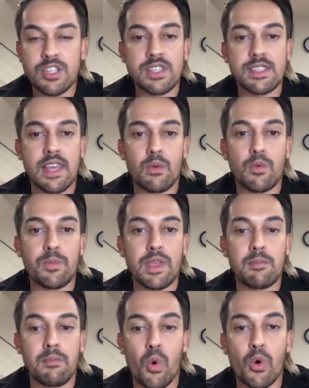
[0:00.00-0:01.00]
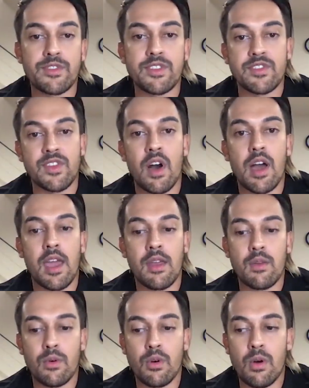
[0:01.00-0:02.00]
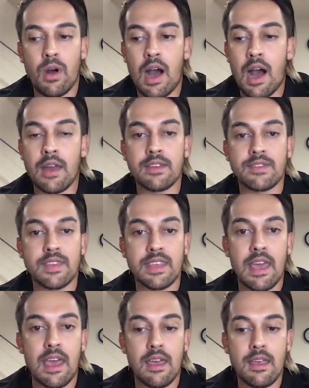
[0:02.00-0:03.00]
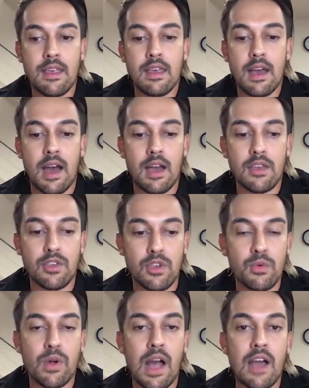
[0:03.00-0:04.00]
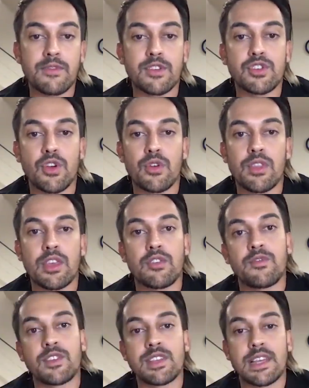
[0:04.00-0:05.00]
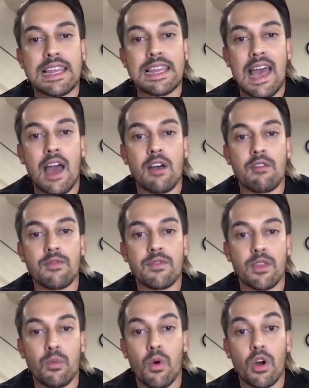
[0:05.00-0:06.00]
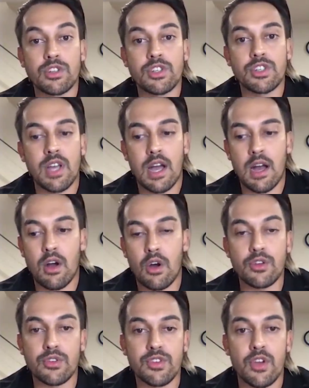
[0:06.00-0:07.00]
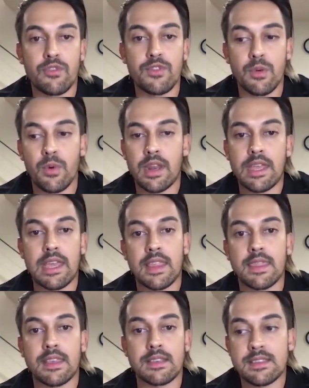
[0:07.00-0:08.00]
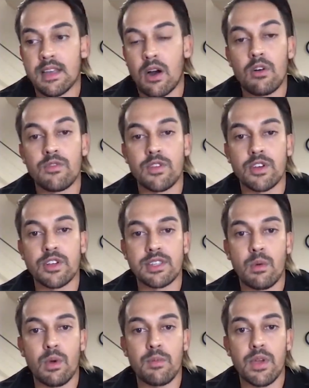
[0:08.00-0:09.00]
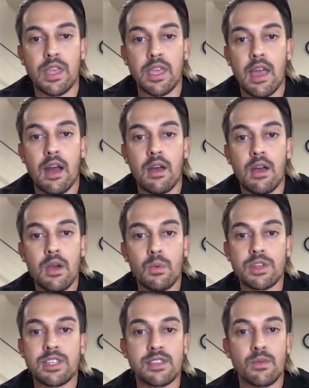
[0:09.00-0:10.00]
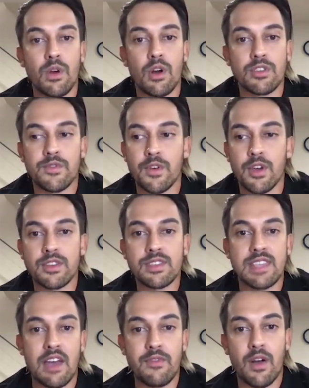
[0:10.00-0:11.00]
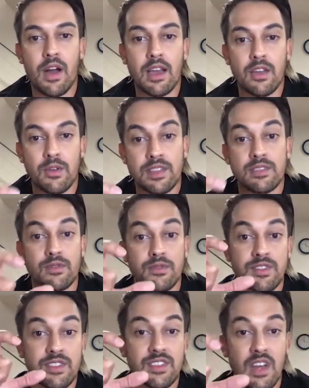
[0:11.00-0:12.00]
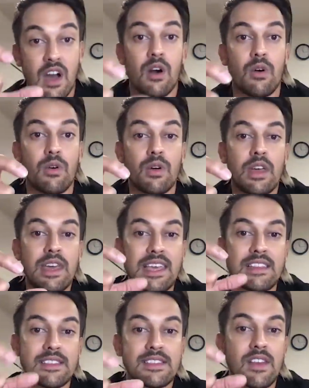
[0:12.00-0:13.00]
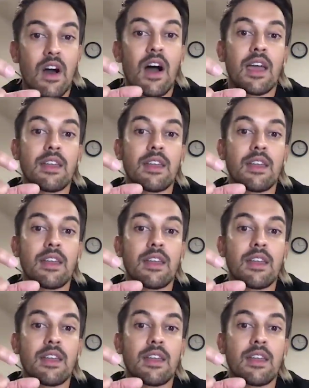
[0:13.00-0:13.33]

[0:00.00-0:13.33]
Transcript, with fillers: that will be more desired or harder to get, Uh, you will have to show that you physically have the watch uh, on you. So if you want to get the skull version that we're bringing out, which is the world's first sapphire crystal skull inside